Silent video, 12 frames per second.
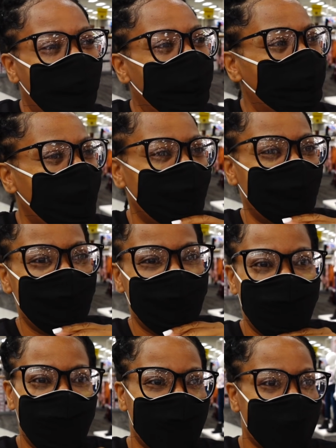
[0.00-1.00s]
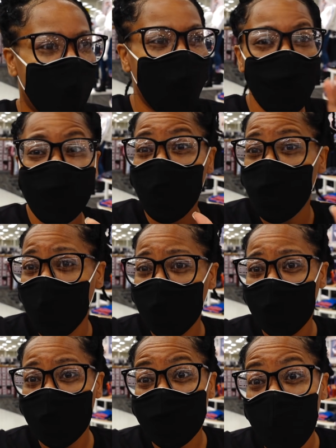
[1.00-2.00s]
Oh my goodness, I was, oh my
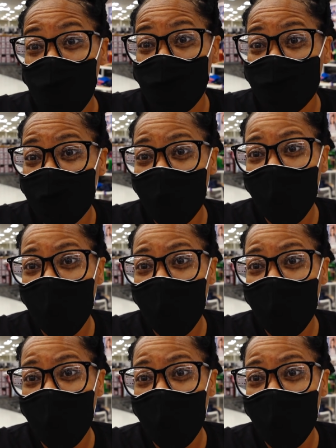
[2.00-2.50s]
goodness, I was in